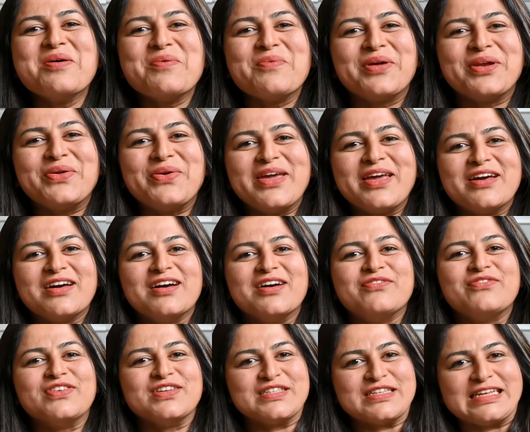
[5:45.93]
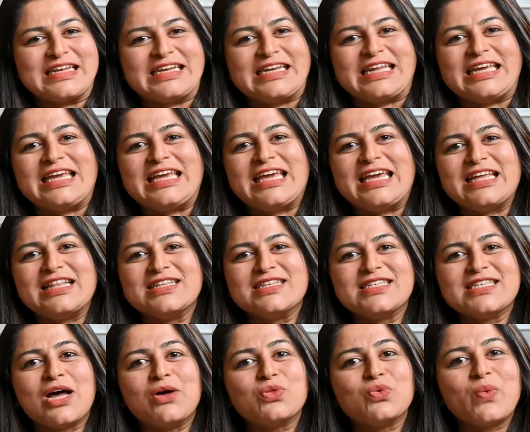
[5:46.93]
We're doing a facility in
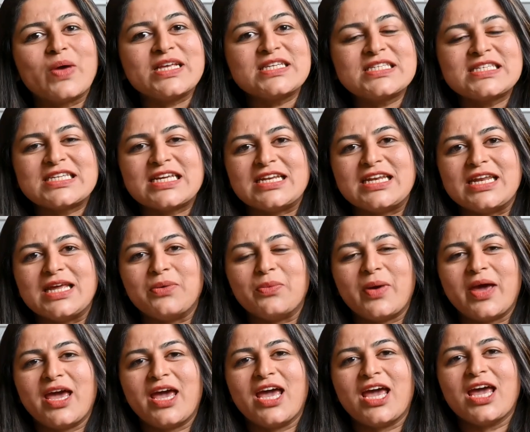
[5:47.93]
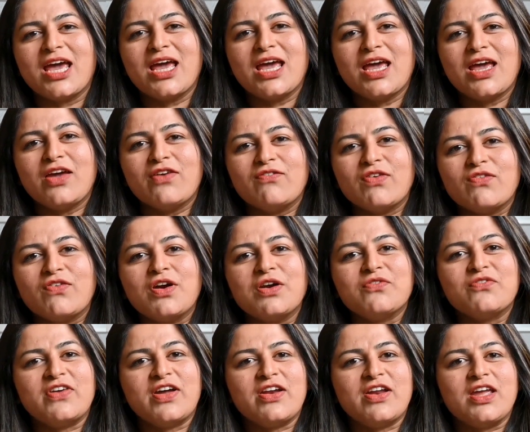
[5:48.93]
Southwest Sydney where we've got a
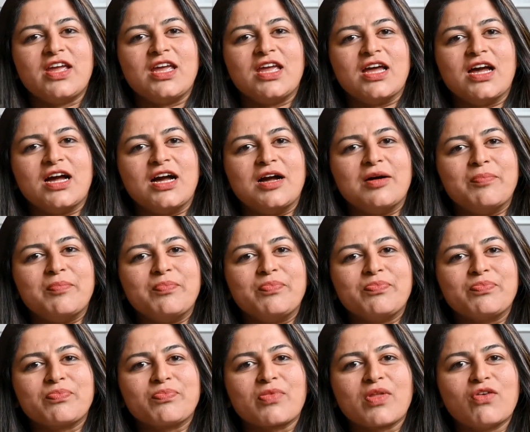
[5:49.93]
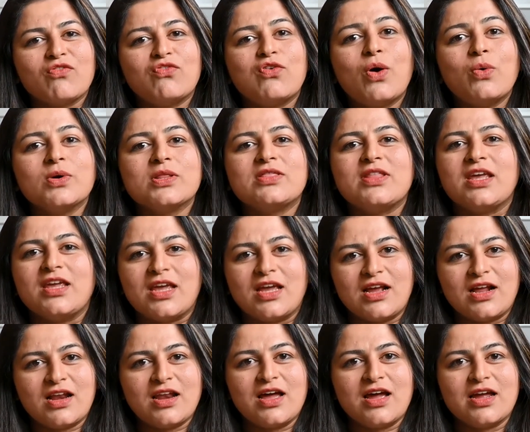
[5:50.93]
very
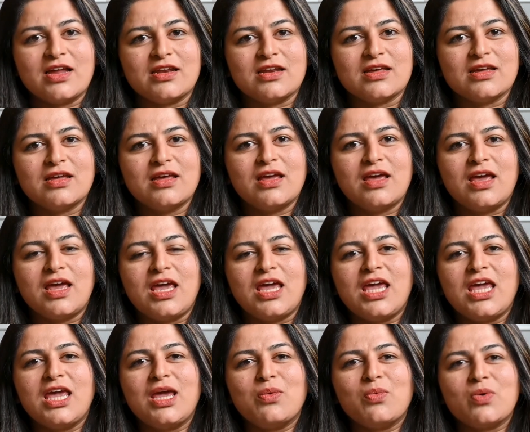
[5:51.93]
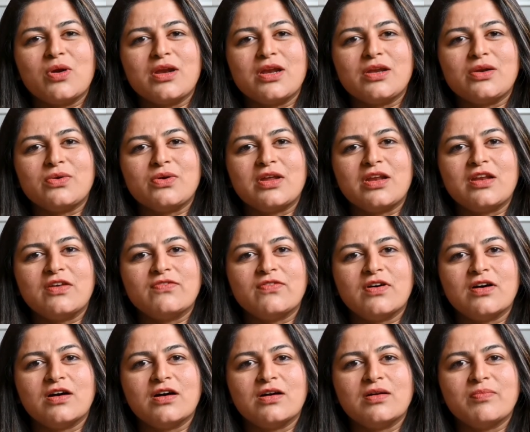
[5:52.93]
forward-thinking client. He wanted to
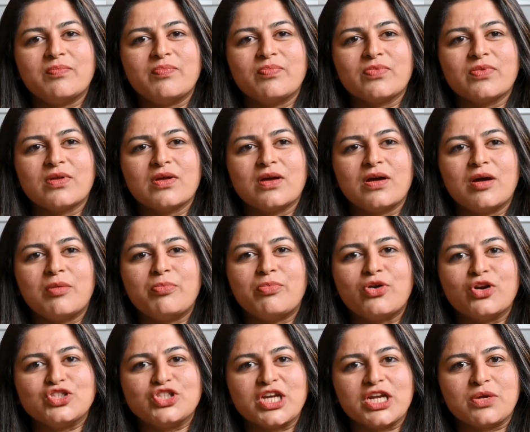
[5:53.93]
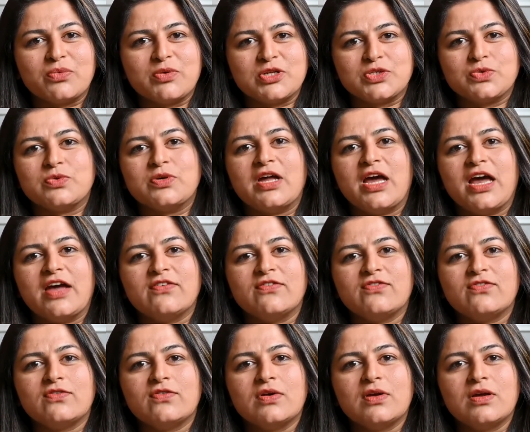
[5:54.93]
deliver a project which would
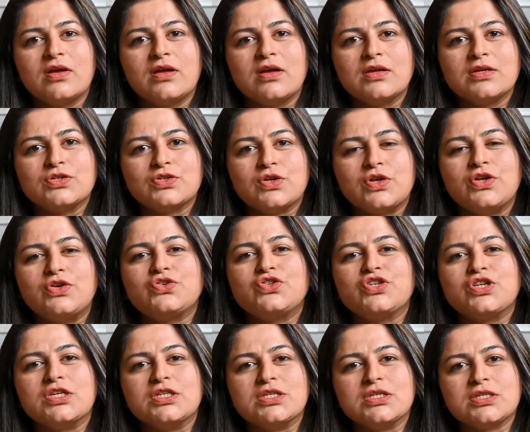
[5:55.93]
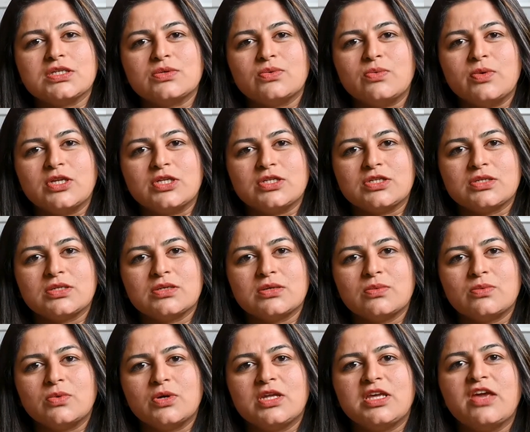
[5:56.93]
have solutions which
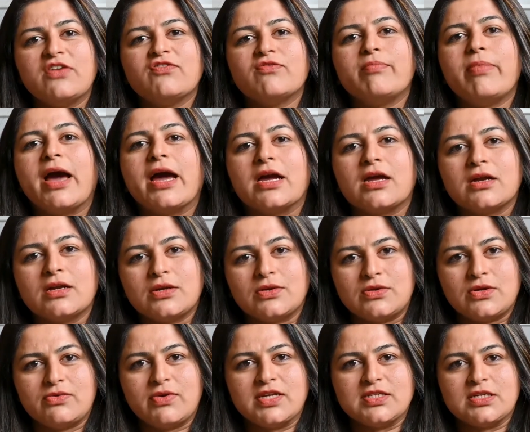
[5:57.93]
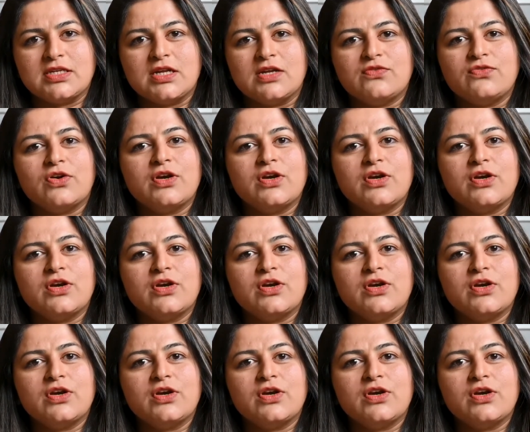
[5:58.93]
would give back to the resident.